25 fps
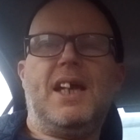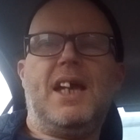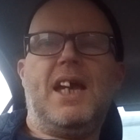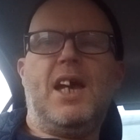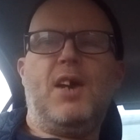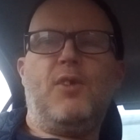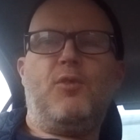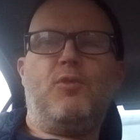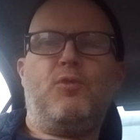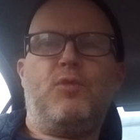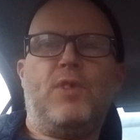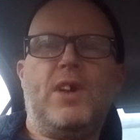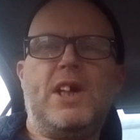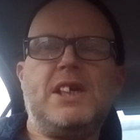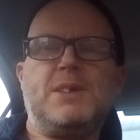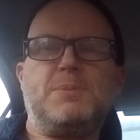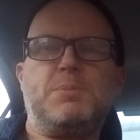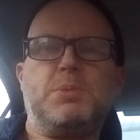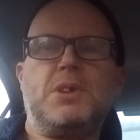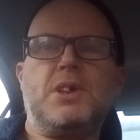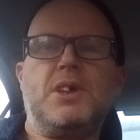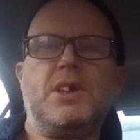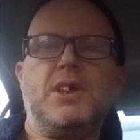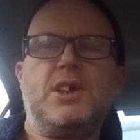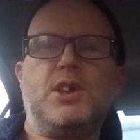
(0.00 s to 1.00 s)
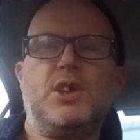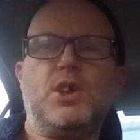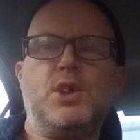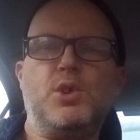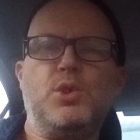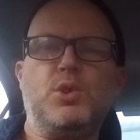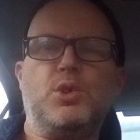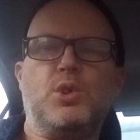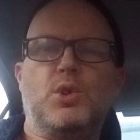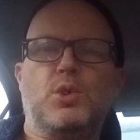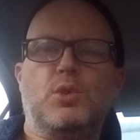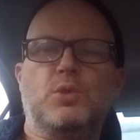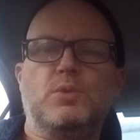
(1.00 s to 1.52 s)
if Facebook and
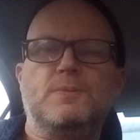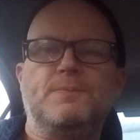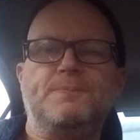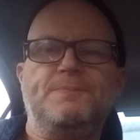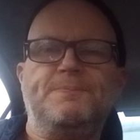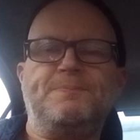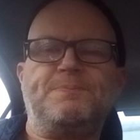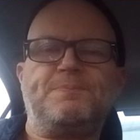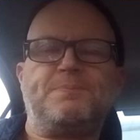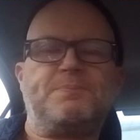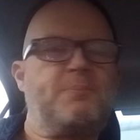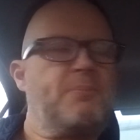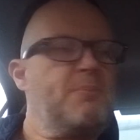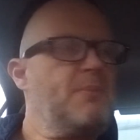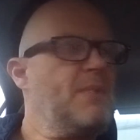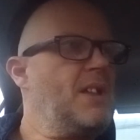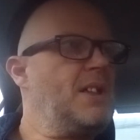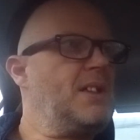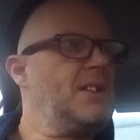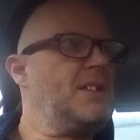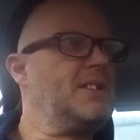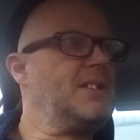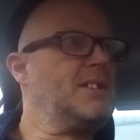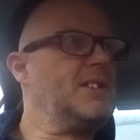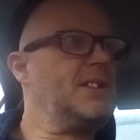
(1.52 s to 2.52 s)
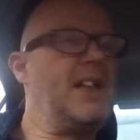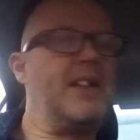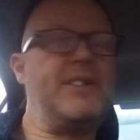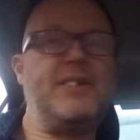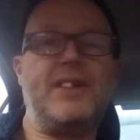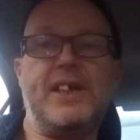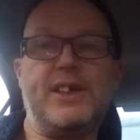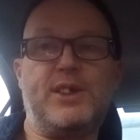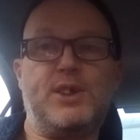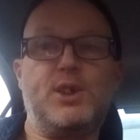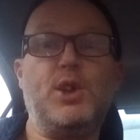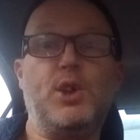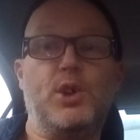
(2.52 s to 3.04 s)
Google, and
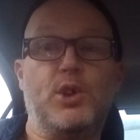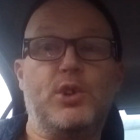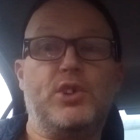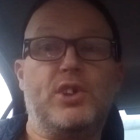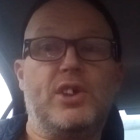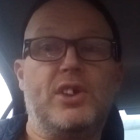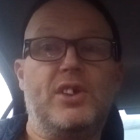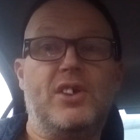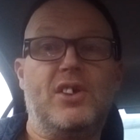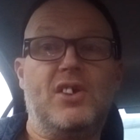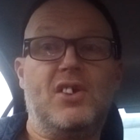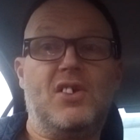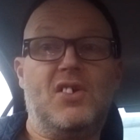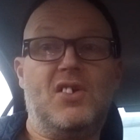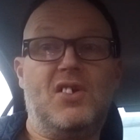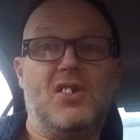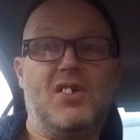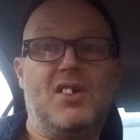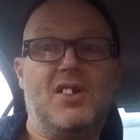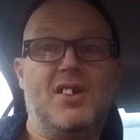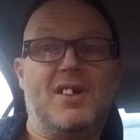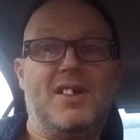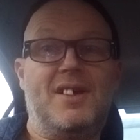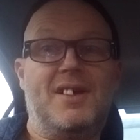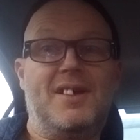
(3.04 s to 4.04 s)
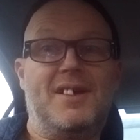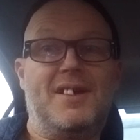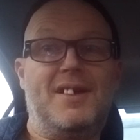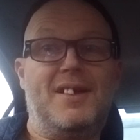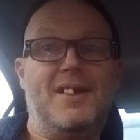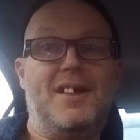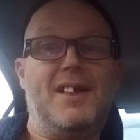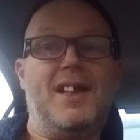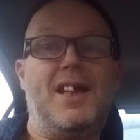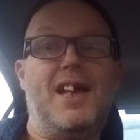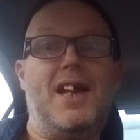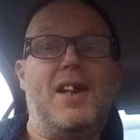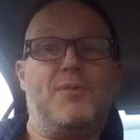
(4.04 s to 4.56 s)
they could,
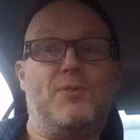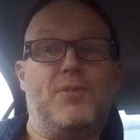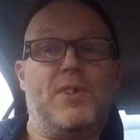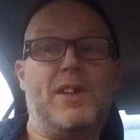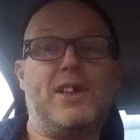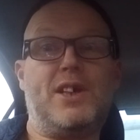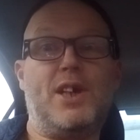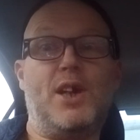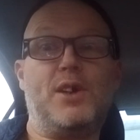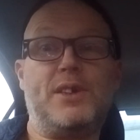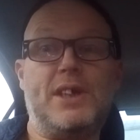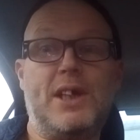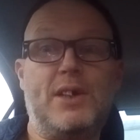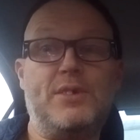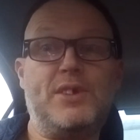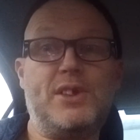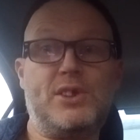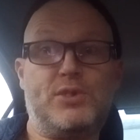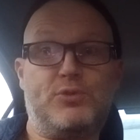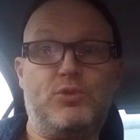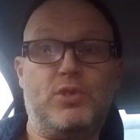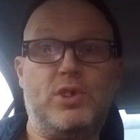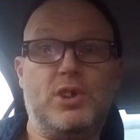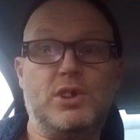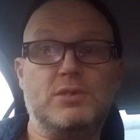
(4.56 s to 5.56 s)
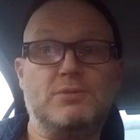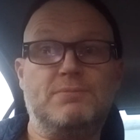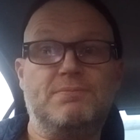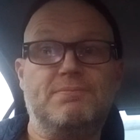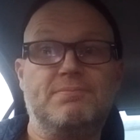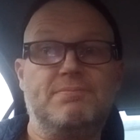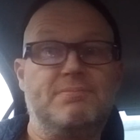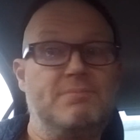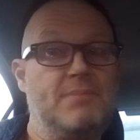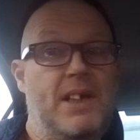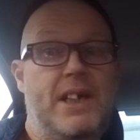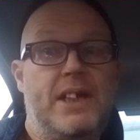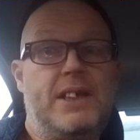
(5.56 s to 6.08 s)
if they go down this route,
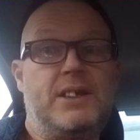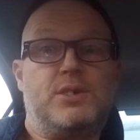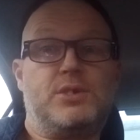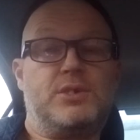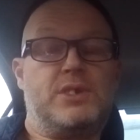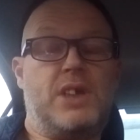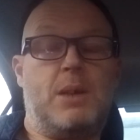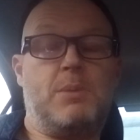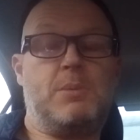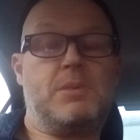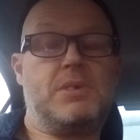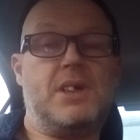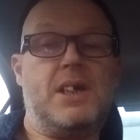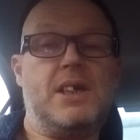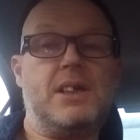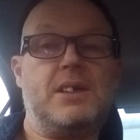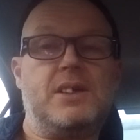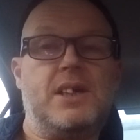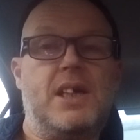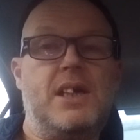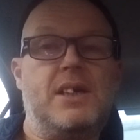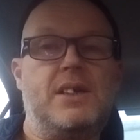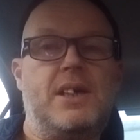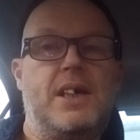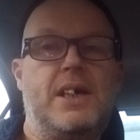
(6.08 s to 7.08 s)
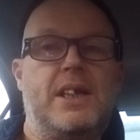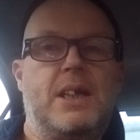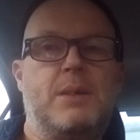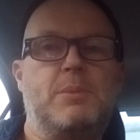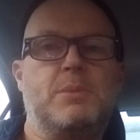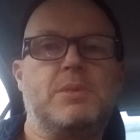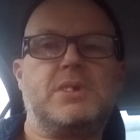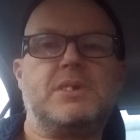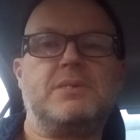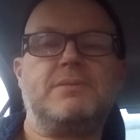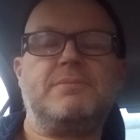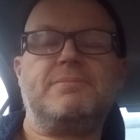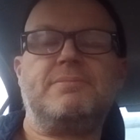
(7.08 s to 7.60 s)
and could Amazon and, and
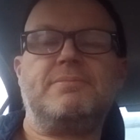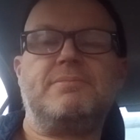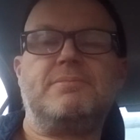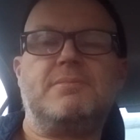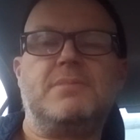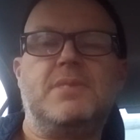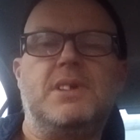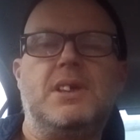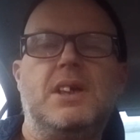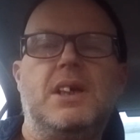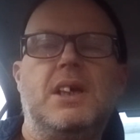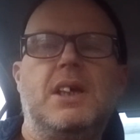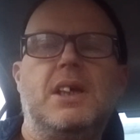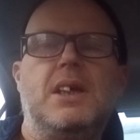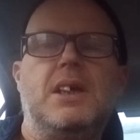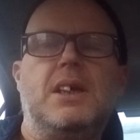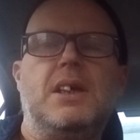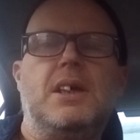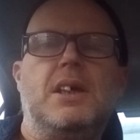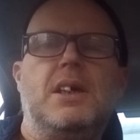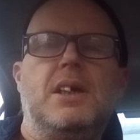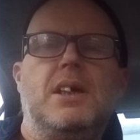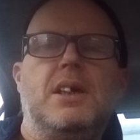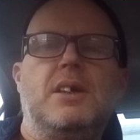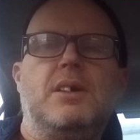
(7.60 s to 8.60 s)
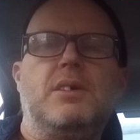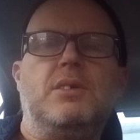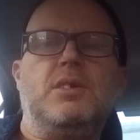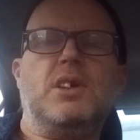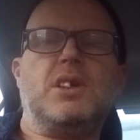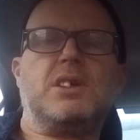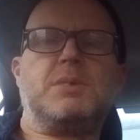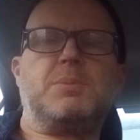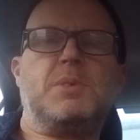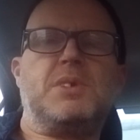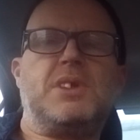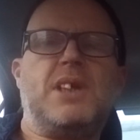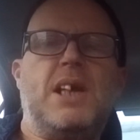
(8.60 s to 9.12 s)
Amazon,
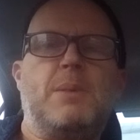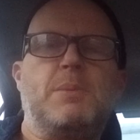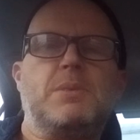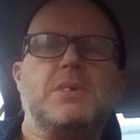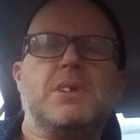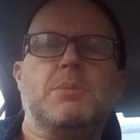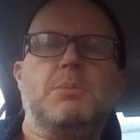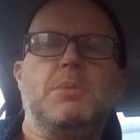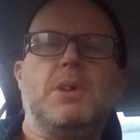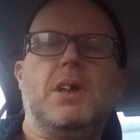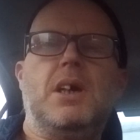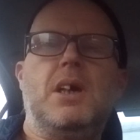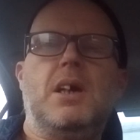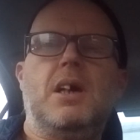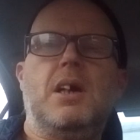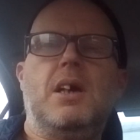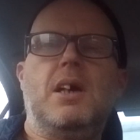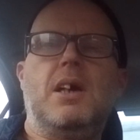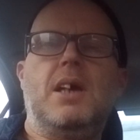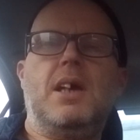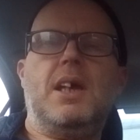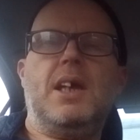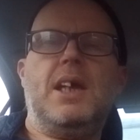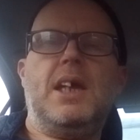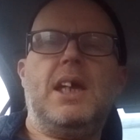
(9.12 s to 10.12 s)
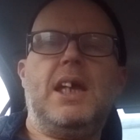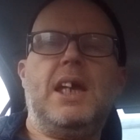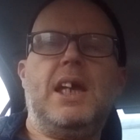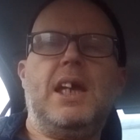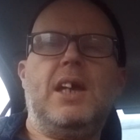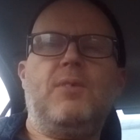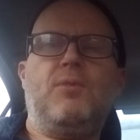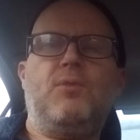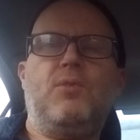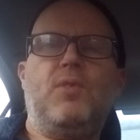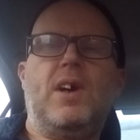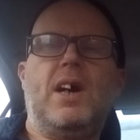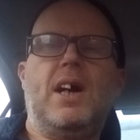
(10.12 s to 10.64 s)
not so much Amazon, but
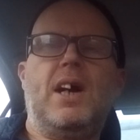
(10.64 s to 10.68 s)
if